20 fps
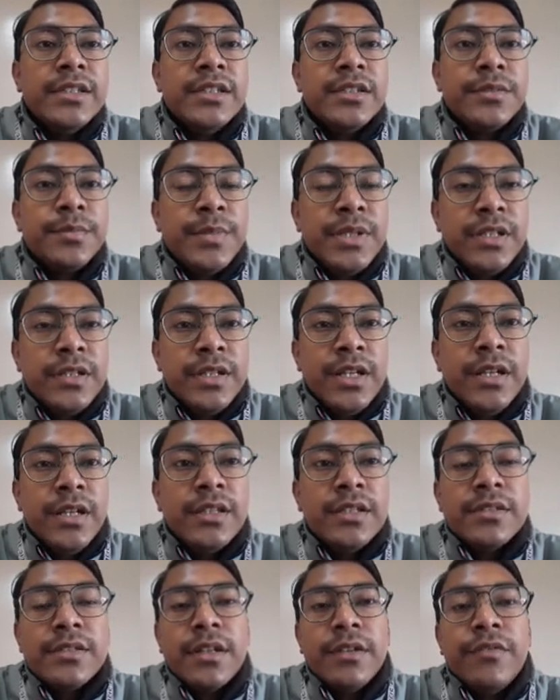this period
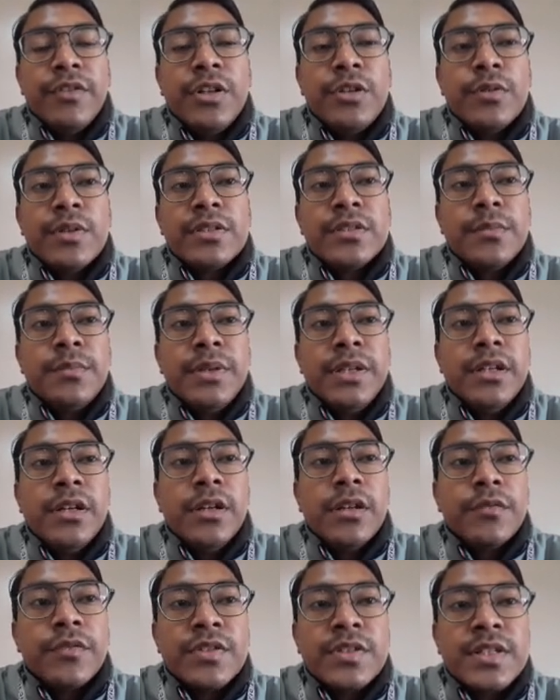is referred to as a
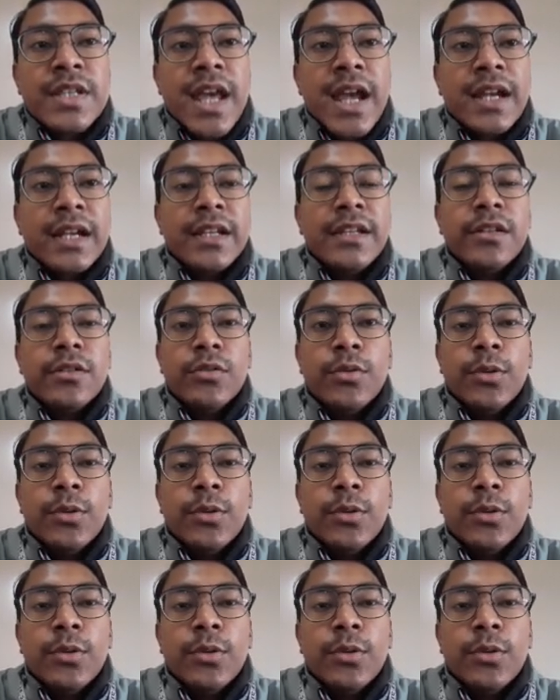period of stagnant